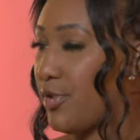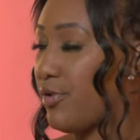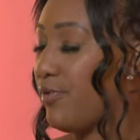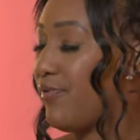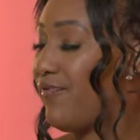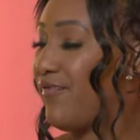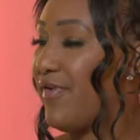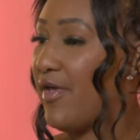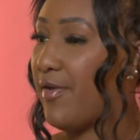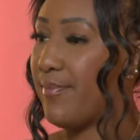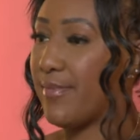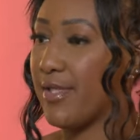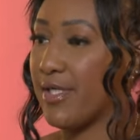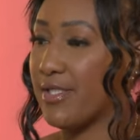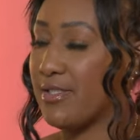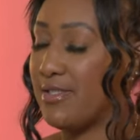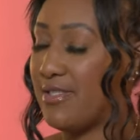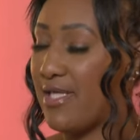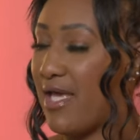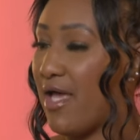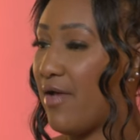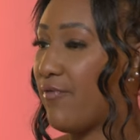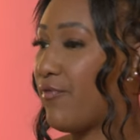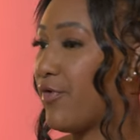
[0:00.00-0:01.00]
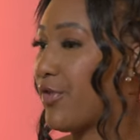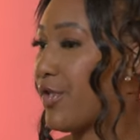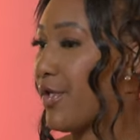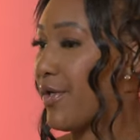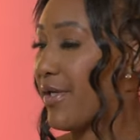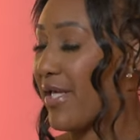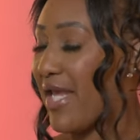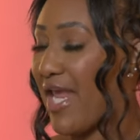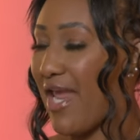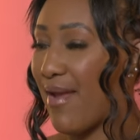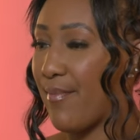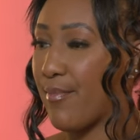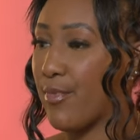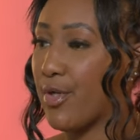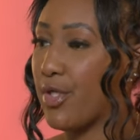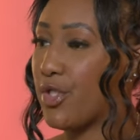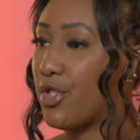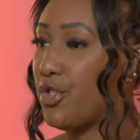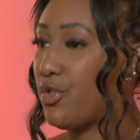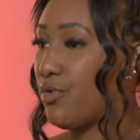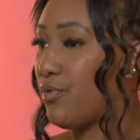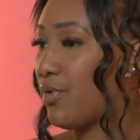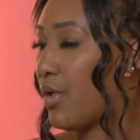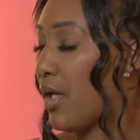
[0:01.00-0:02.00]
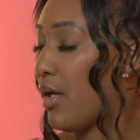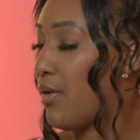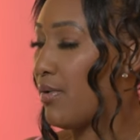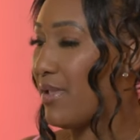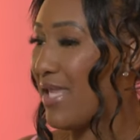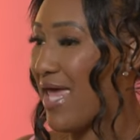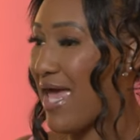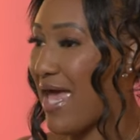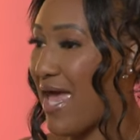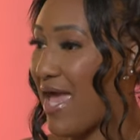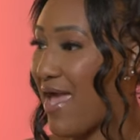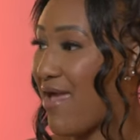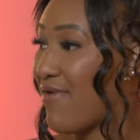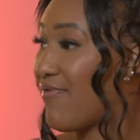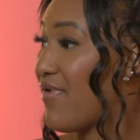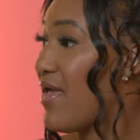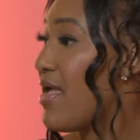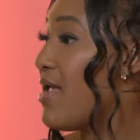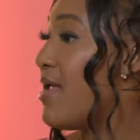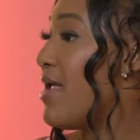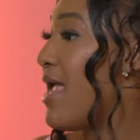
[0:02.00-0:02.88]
you film yourself with your camera, you go live,